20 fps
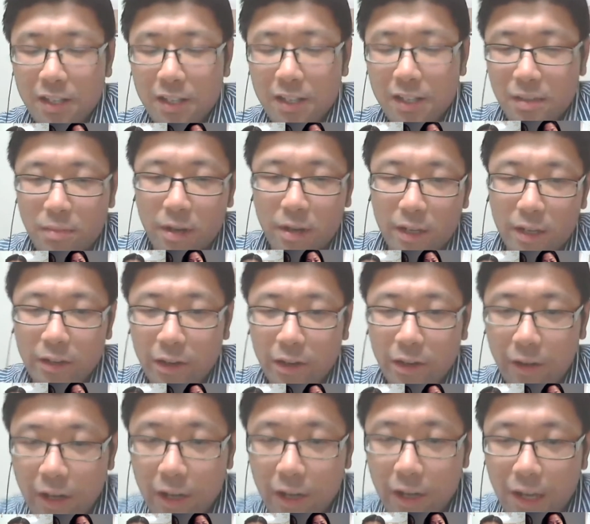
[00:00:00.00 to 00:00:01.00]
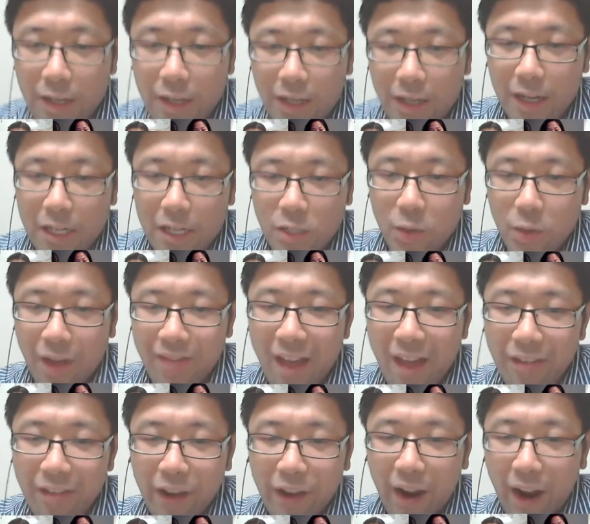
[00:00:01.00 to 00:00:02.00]
some money there. So at
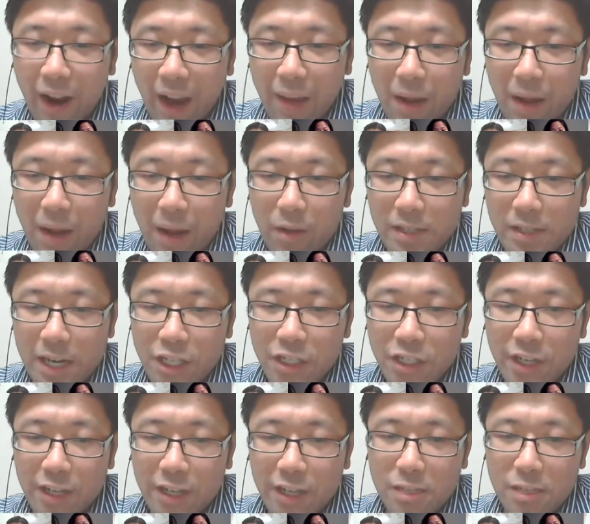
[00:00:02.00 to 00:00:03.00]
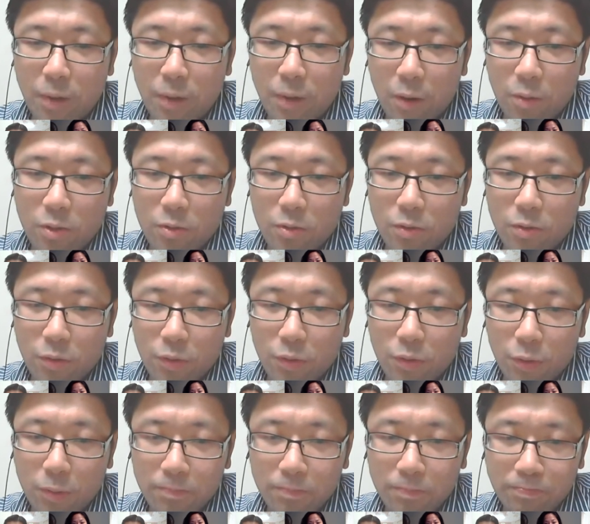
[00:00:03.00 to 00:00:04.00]
that time, I was actually exposed
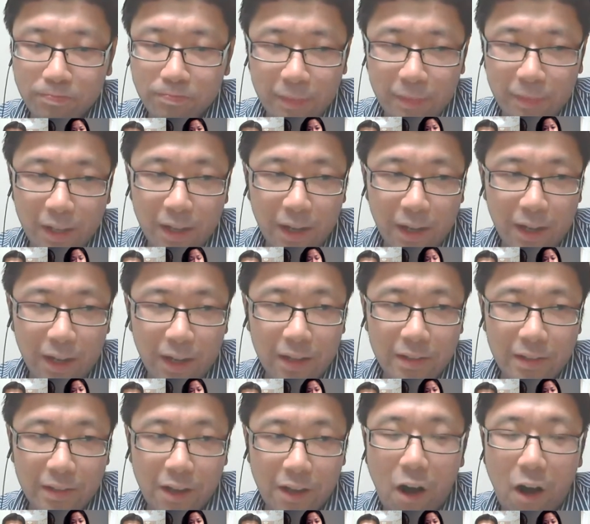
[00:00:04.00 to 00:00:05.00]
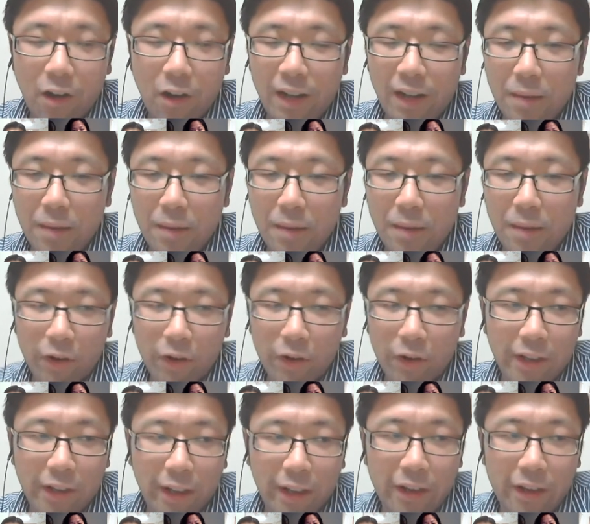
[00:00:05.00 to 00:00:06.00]
to the online
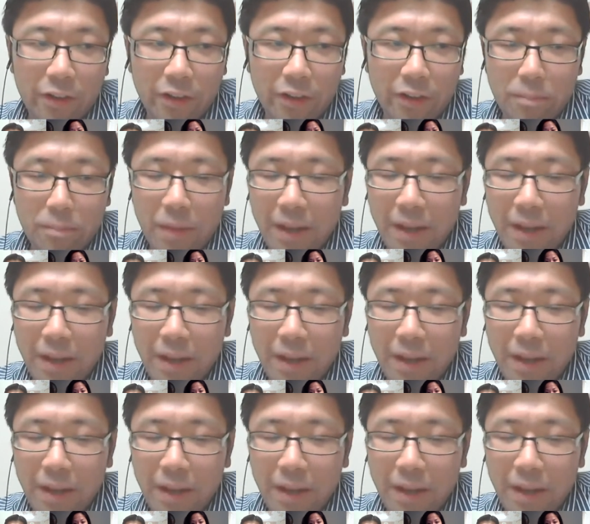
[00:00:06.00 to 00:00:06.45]
marketing, the